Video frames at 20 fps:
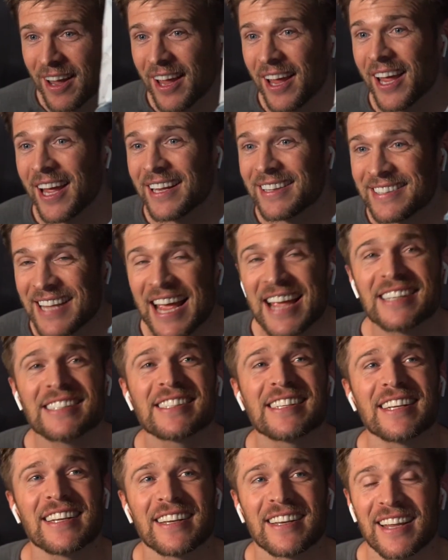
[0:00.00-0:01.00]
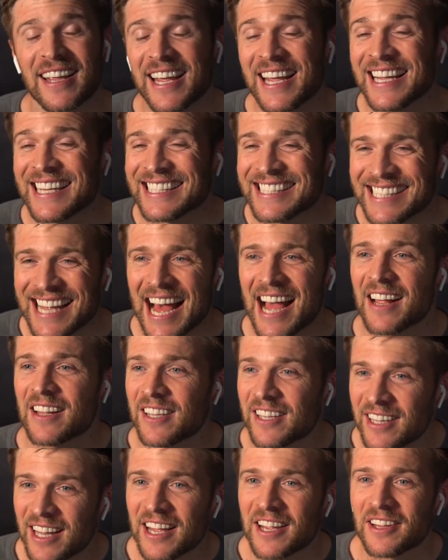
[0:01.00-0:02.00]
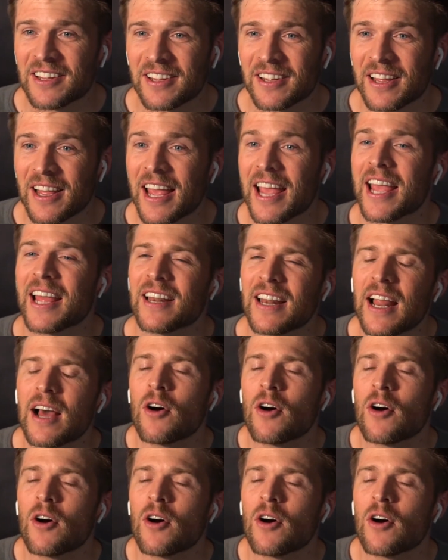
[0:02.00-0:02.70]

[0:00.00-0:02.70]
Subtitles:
it tasted exactly like it.